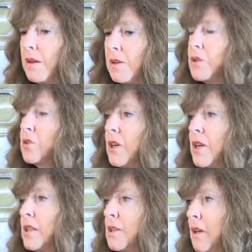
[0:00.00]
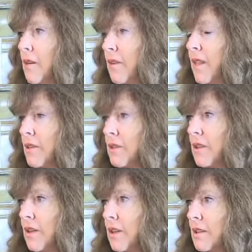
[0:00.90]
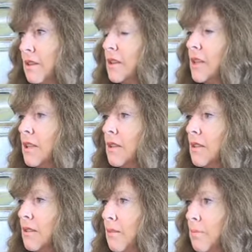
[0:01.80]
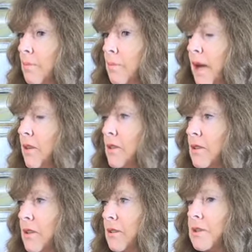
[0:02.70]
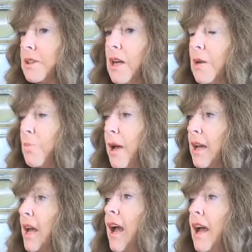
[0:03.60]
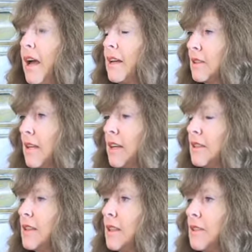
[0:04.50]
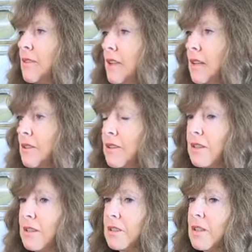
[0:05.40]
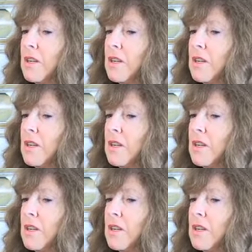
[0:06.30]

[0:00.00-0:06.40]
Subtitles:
a shortage of $1,000 in bank reserves, and Bank A has an excess of $1,000.